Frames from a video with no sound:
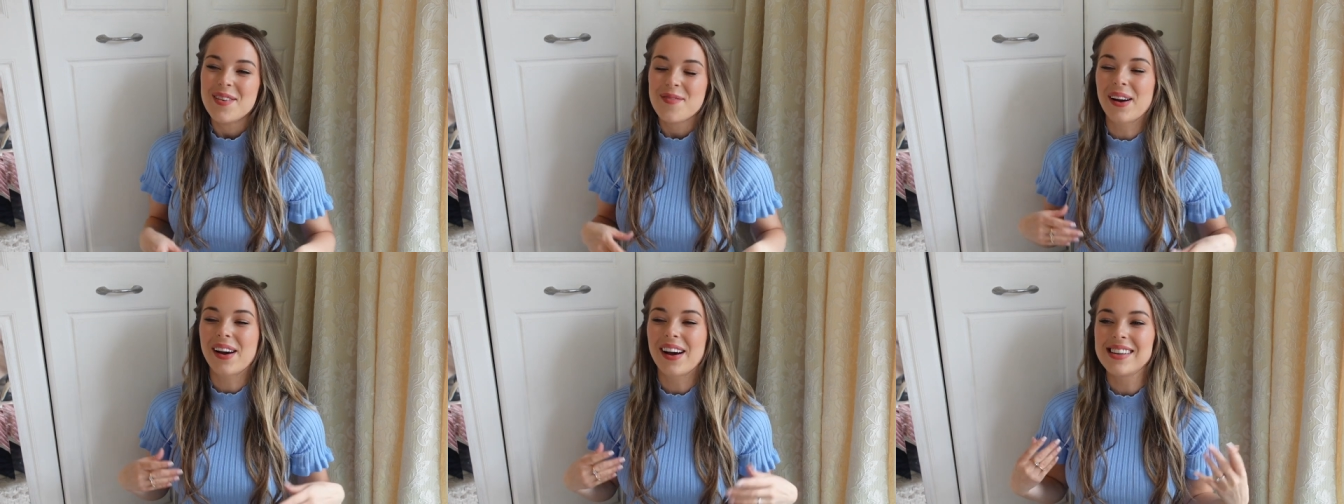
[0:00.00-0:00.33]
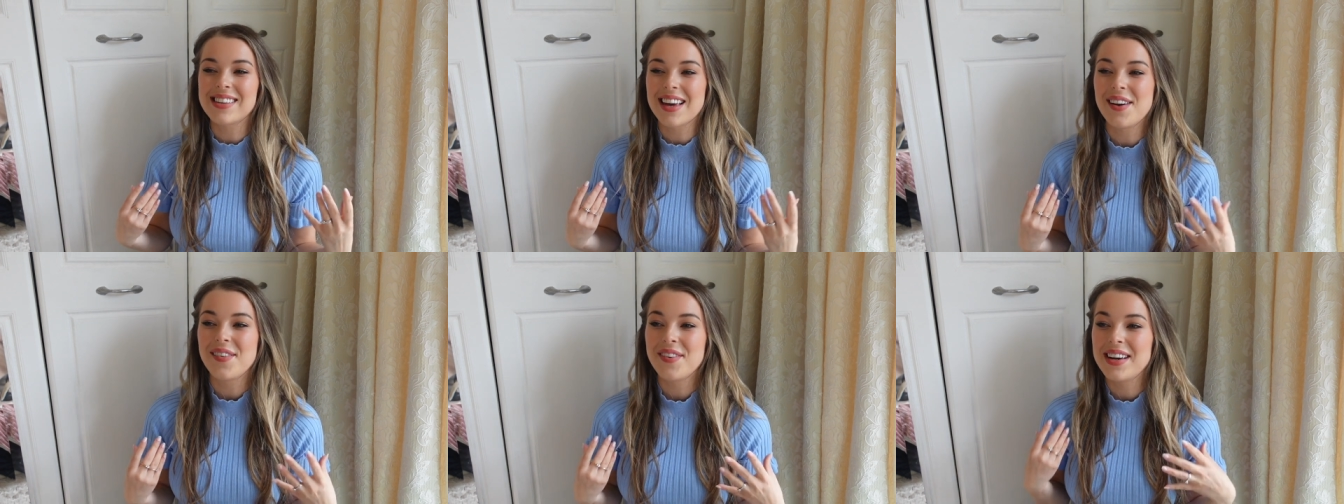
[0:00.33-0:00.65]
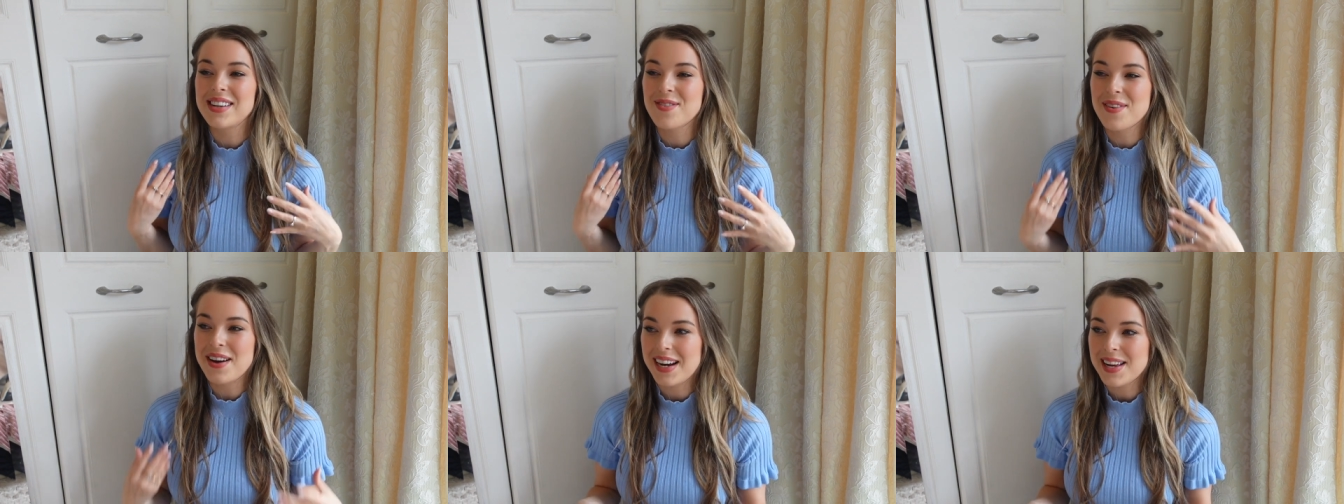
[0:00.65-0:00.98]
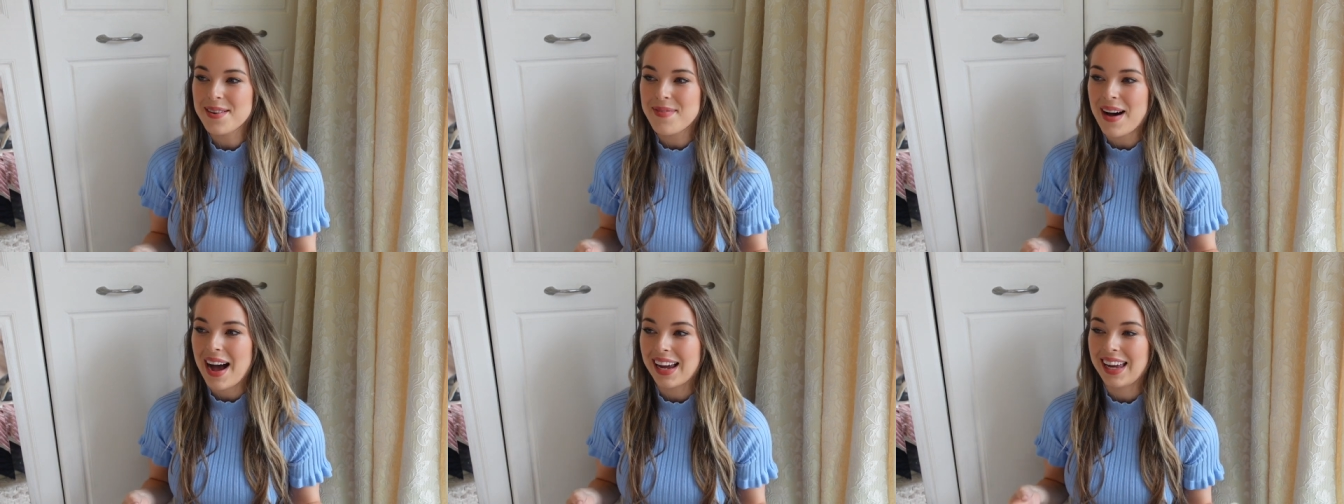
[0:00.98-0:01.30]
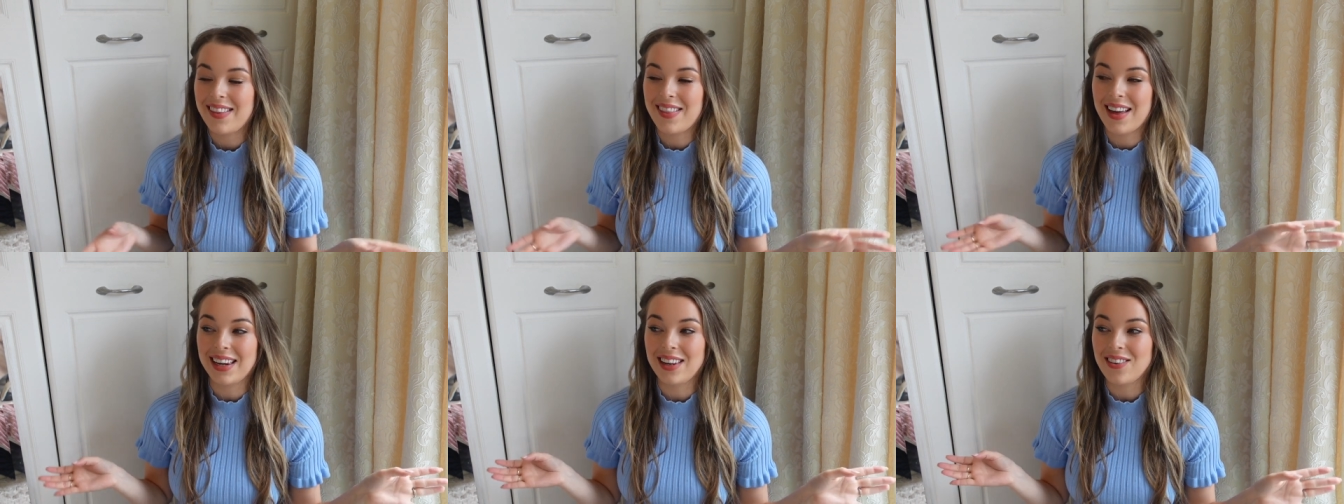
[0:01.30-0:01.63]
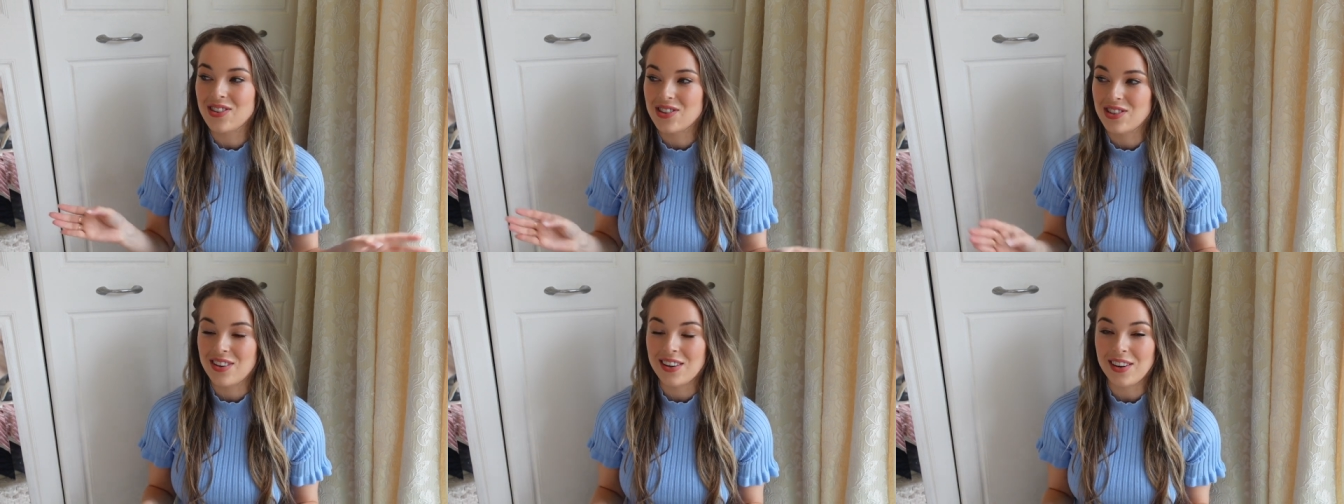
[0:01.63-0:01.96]
because if it's really baggy, then you
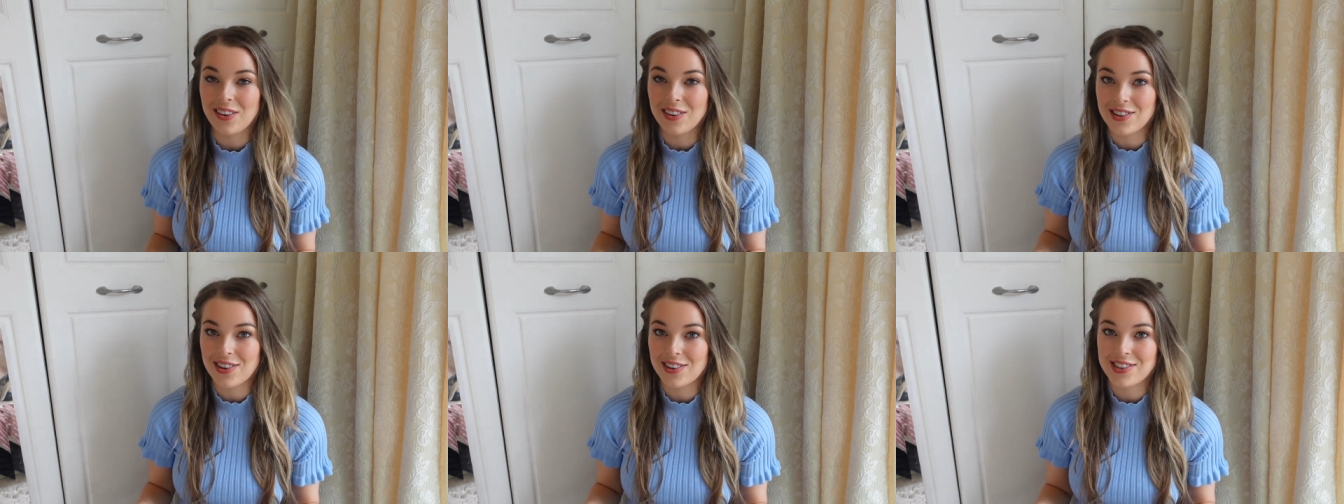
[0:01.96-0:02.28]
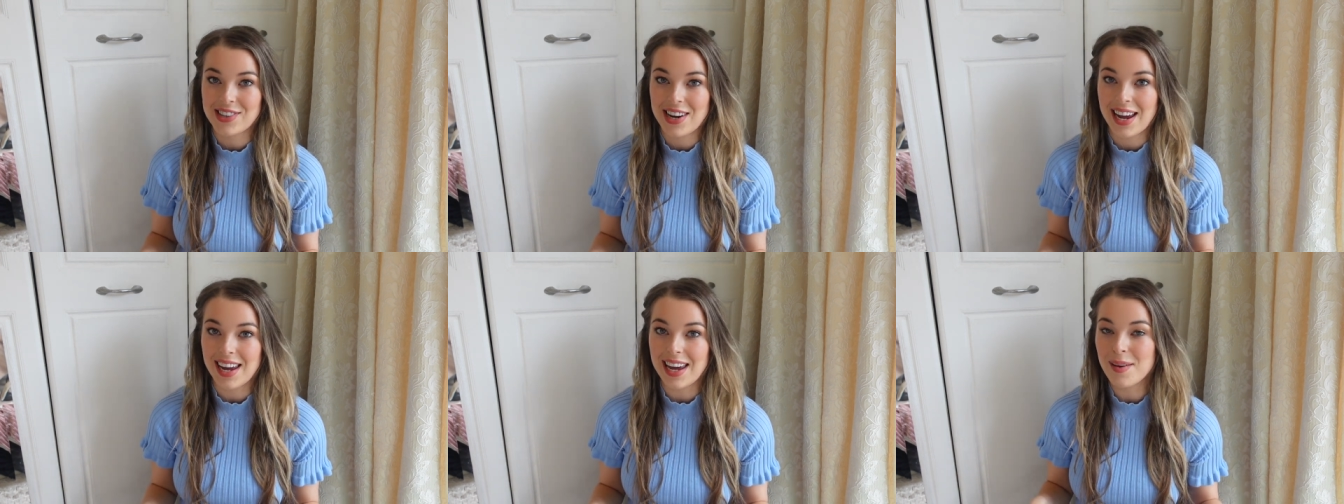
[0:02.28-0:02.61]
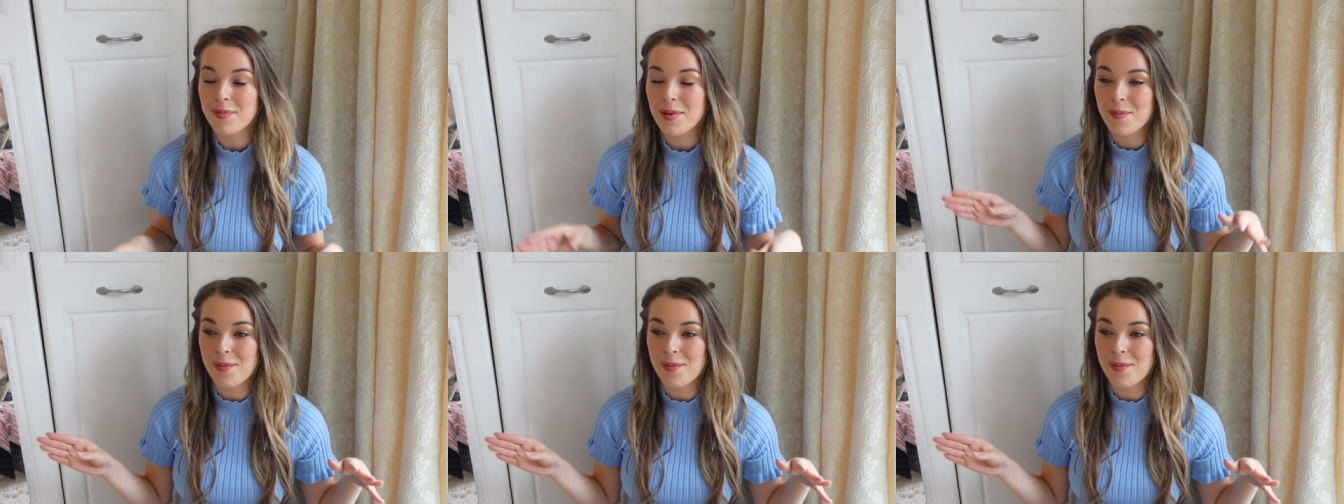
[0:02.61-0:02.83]
just lose your shape.